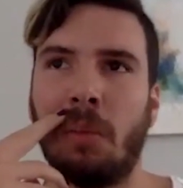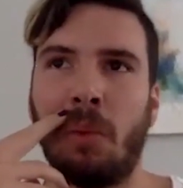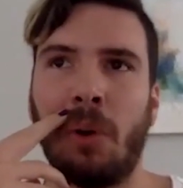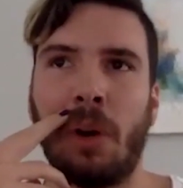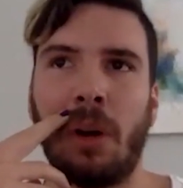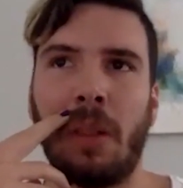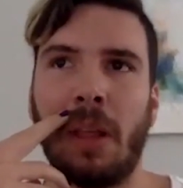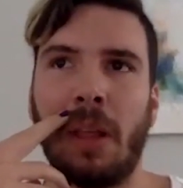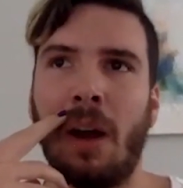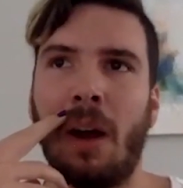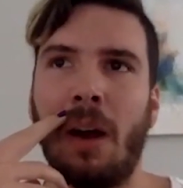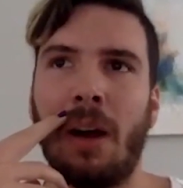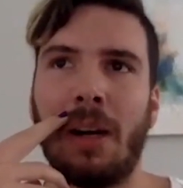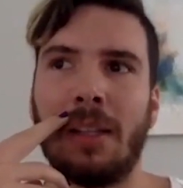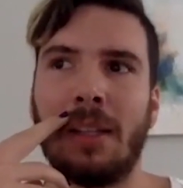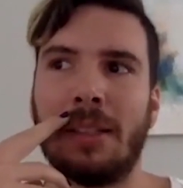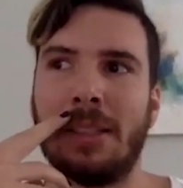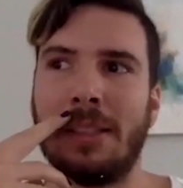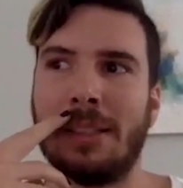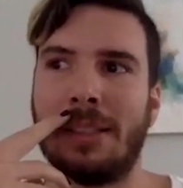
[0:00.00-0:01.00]
where the
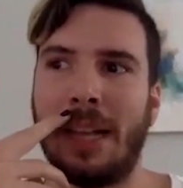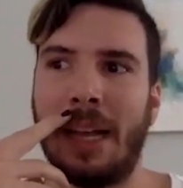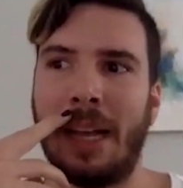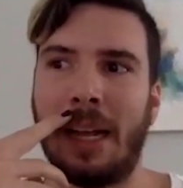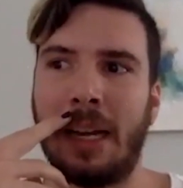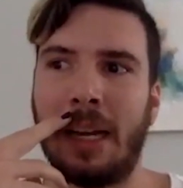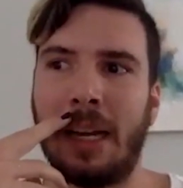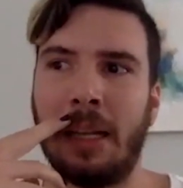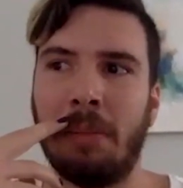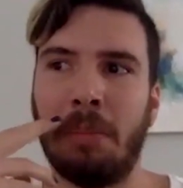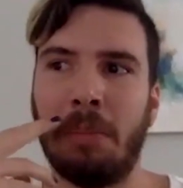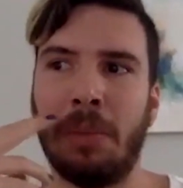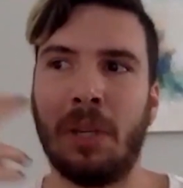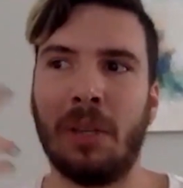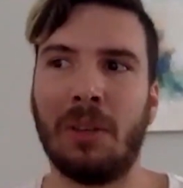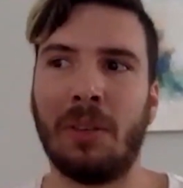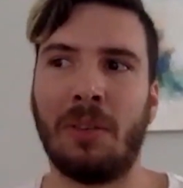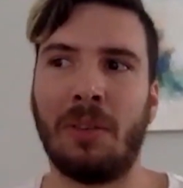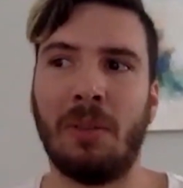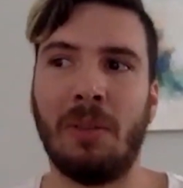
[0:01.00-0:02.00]
artist is at,
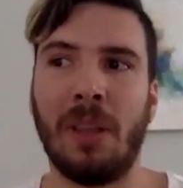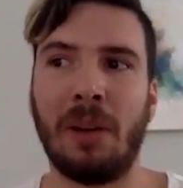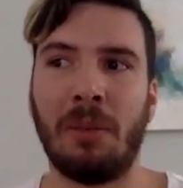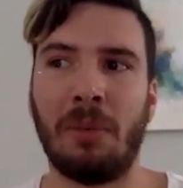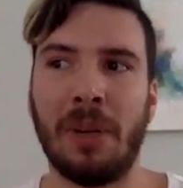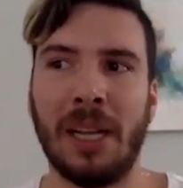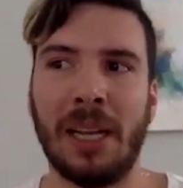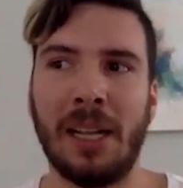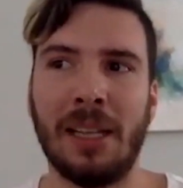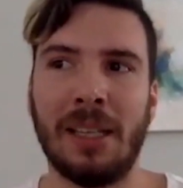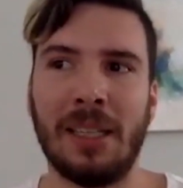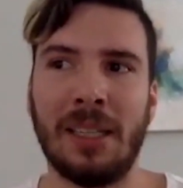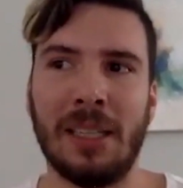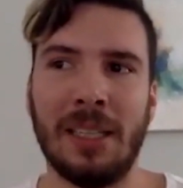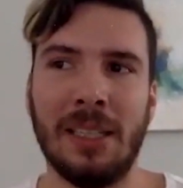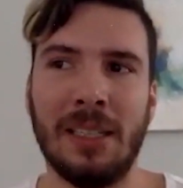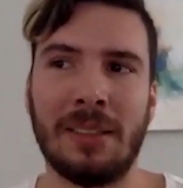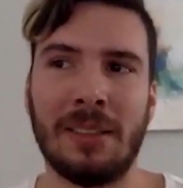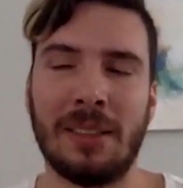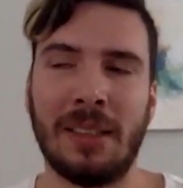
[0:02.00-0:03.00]
because the
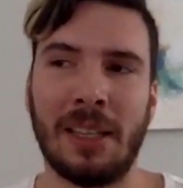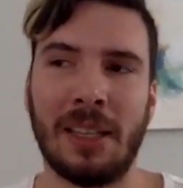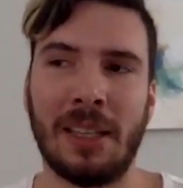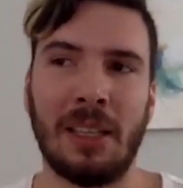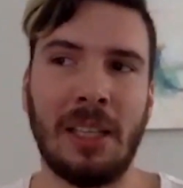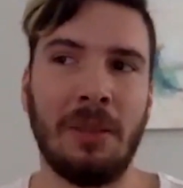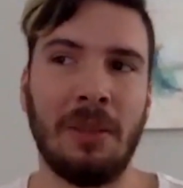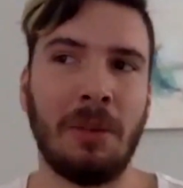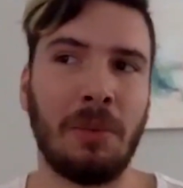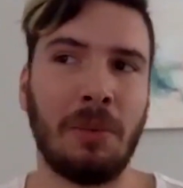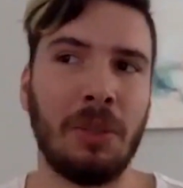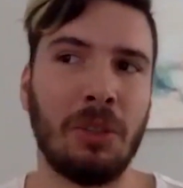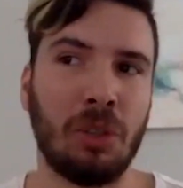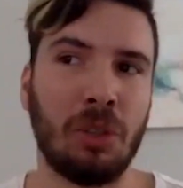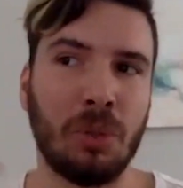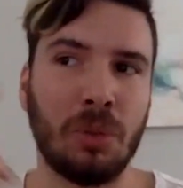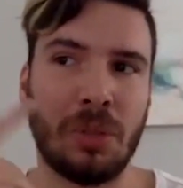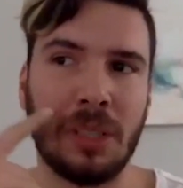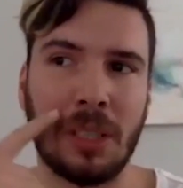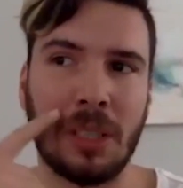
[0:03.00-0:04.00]
reality is, like, even when
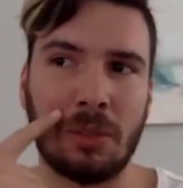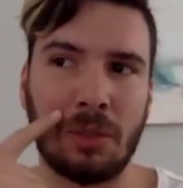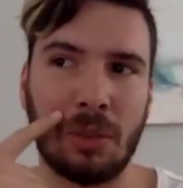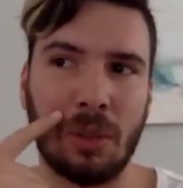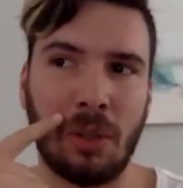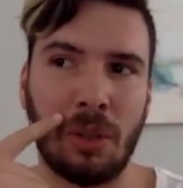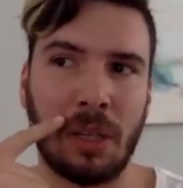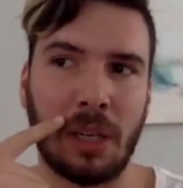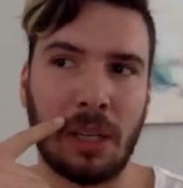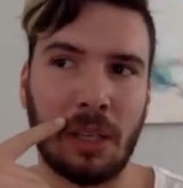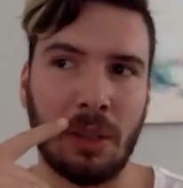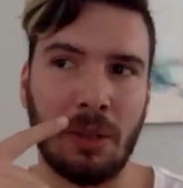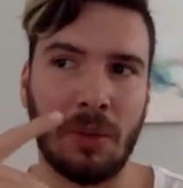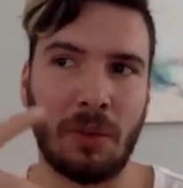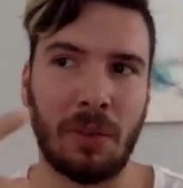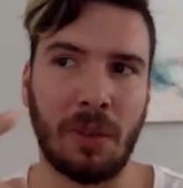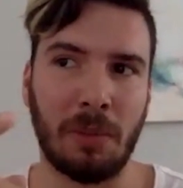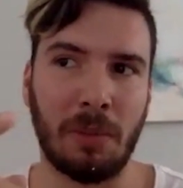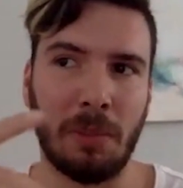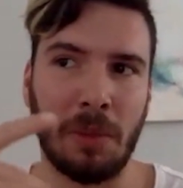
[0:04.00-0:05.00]
choosing a song, like you
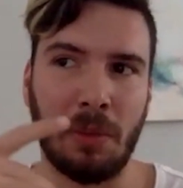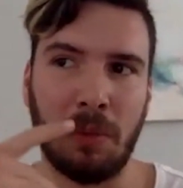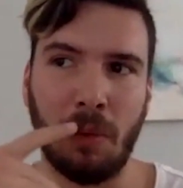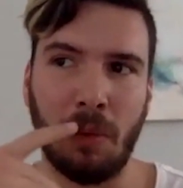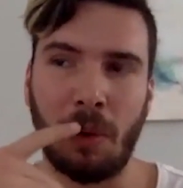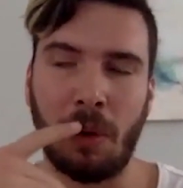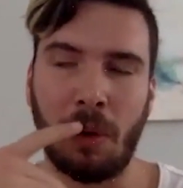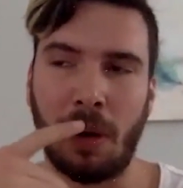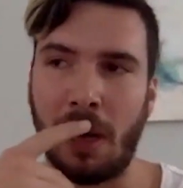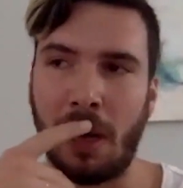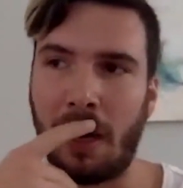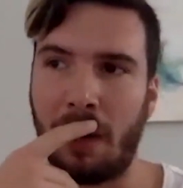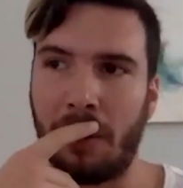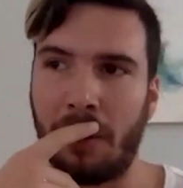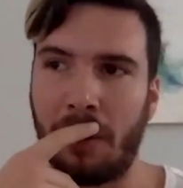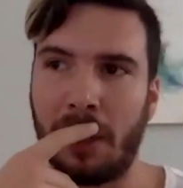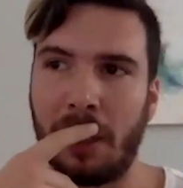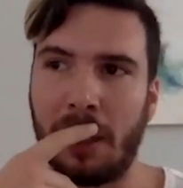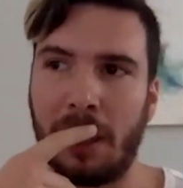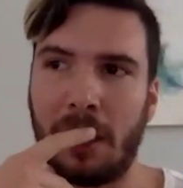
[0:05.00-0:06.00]
said before,
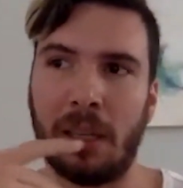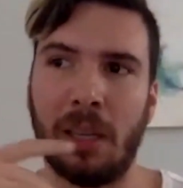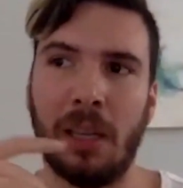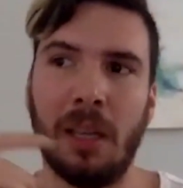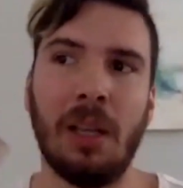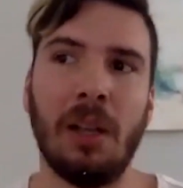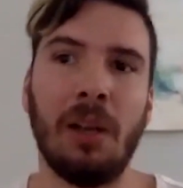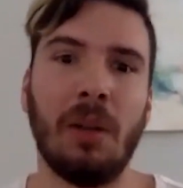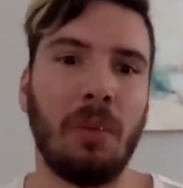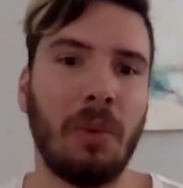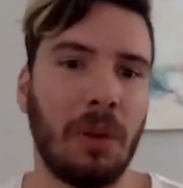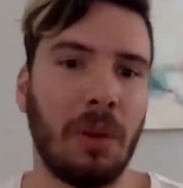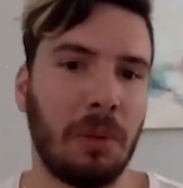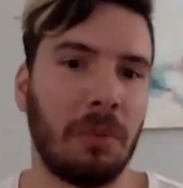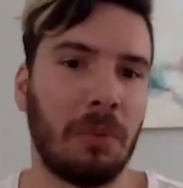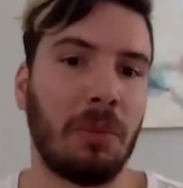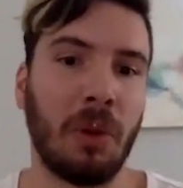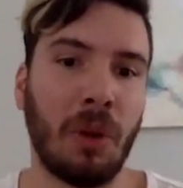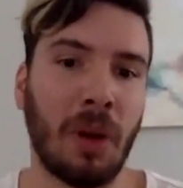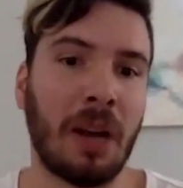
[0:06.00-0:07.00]
Larry, like, well,
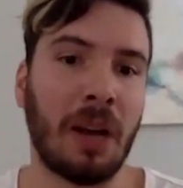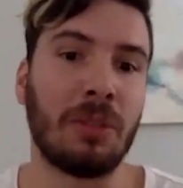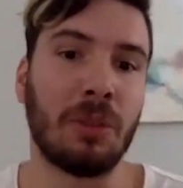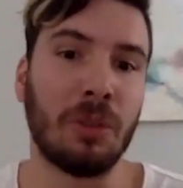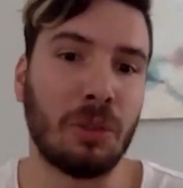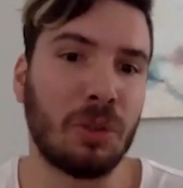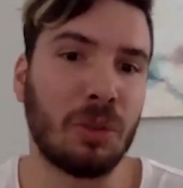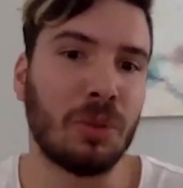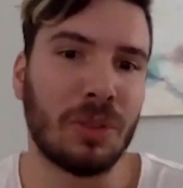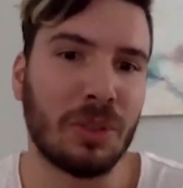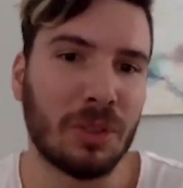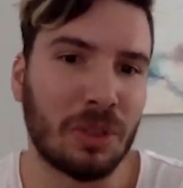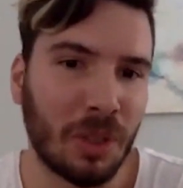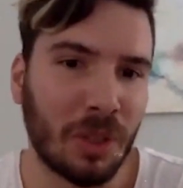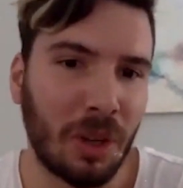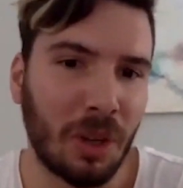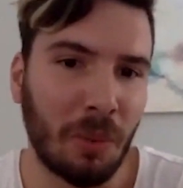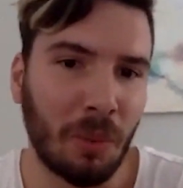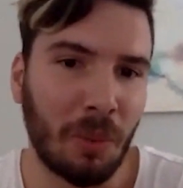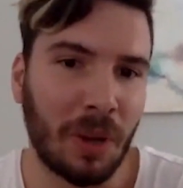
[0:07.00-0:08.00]
you have to choose a
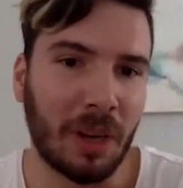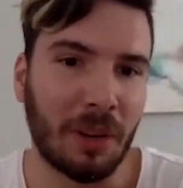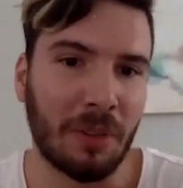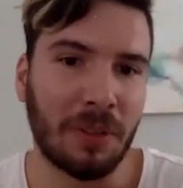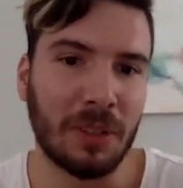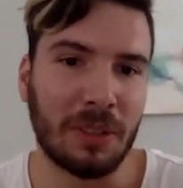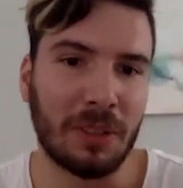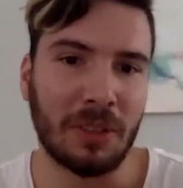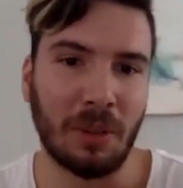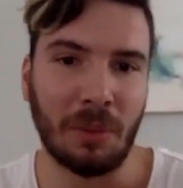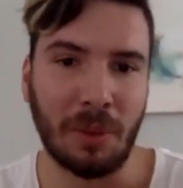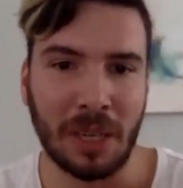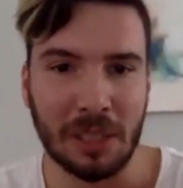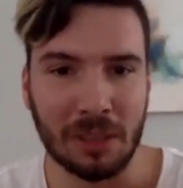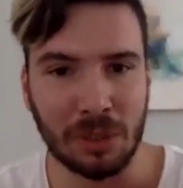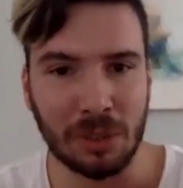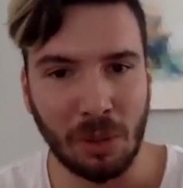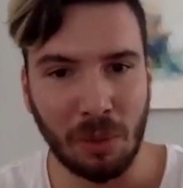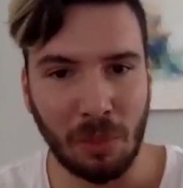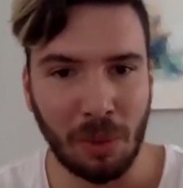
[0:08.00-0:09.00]
song. What if it's the right
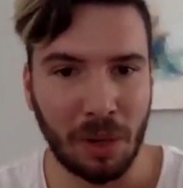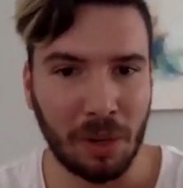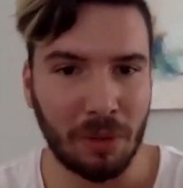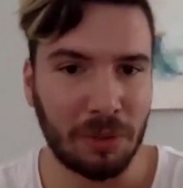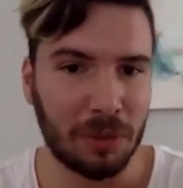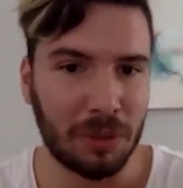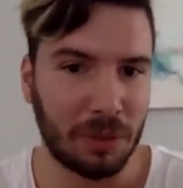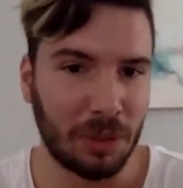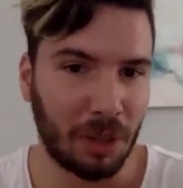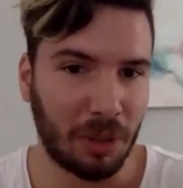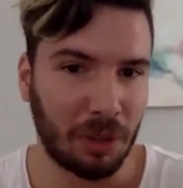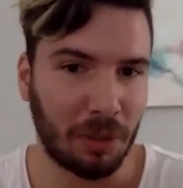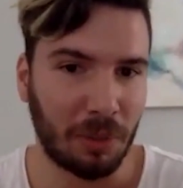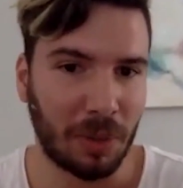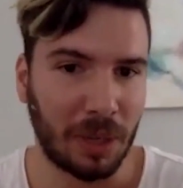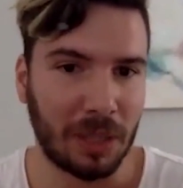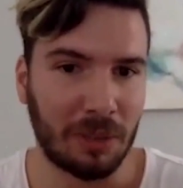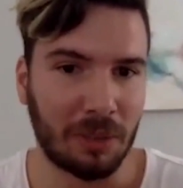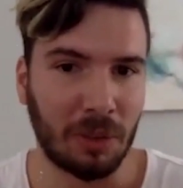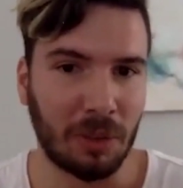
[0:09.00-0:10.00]
song? What if it's not the
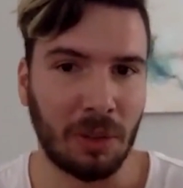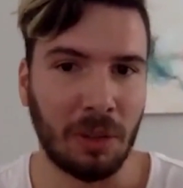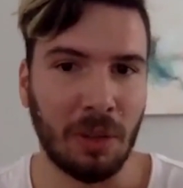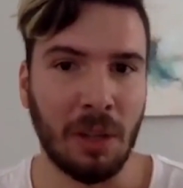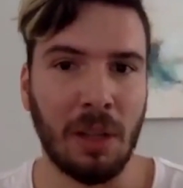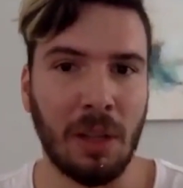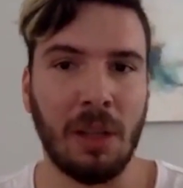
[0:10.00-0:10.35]
right song?